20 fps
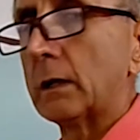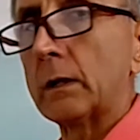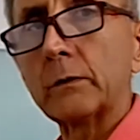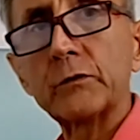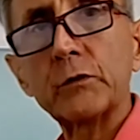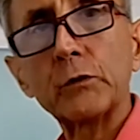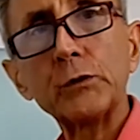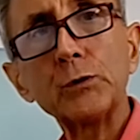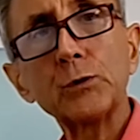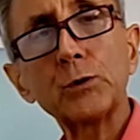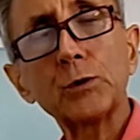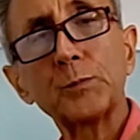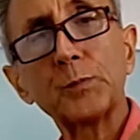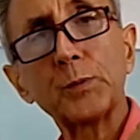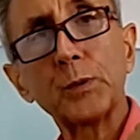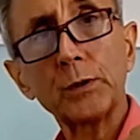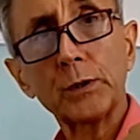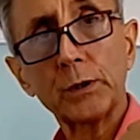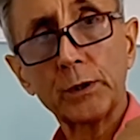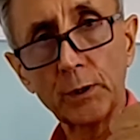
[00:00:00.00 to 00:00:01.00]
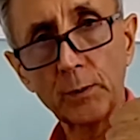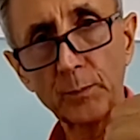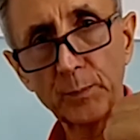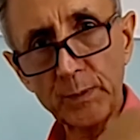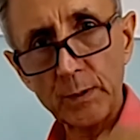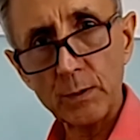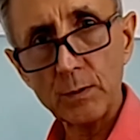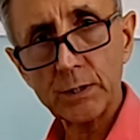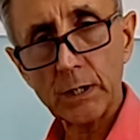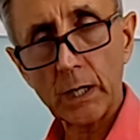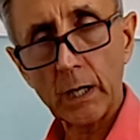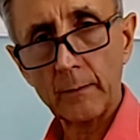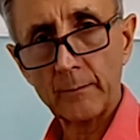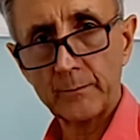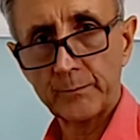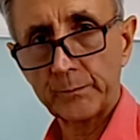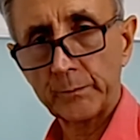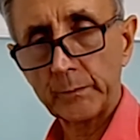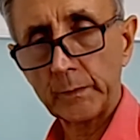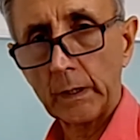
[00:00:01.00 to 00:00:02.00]
So you could put computer,
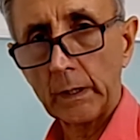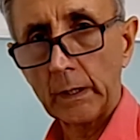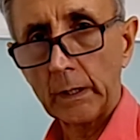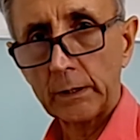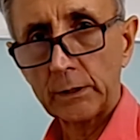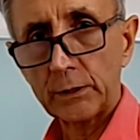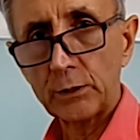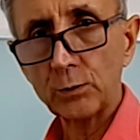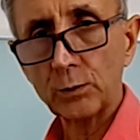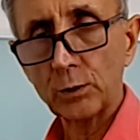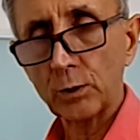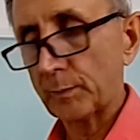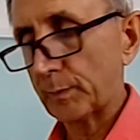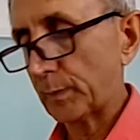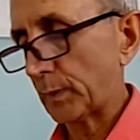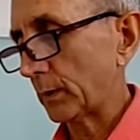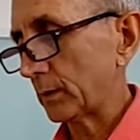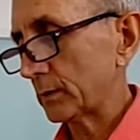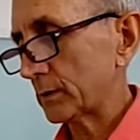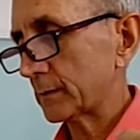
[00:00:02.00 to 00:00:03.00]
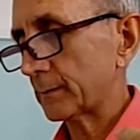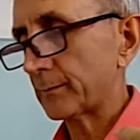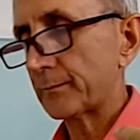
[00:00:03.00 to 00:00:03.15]
you could put